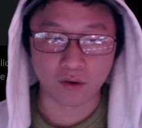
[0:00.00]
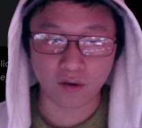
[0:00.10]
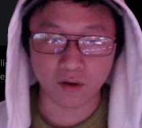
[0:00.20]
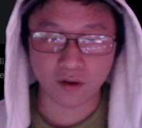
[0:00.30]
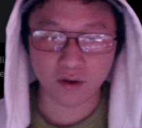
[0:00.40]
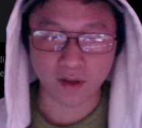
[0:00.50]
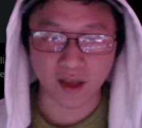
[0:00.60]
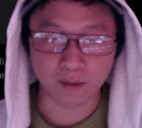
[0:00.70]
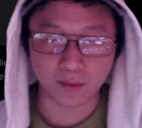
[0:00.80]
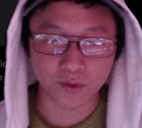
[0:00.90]
all
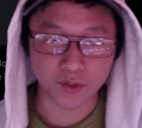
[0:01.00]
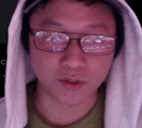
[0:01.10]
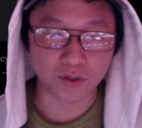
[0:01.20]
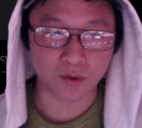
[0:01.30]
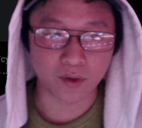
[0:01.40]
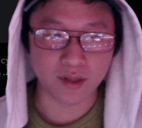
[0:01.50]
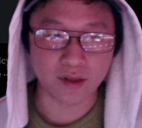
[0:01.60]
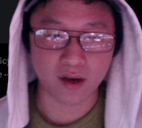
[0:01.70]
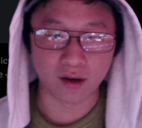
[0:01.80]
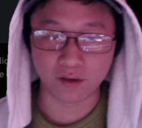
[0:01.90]
able to join
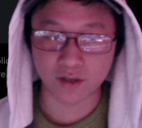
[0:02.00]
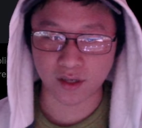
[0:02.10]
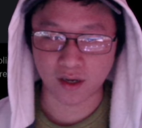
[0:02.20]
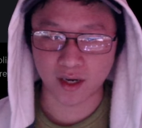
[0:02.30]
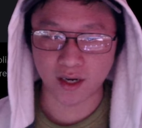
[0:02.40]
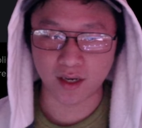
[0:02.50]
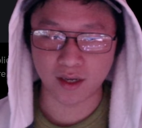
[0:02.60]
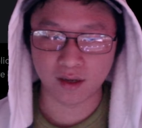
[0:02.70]
the other side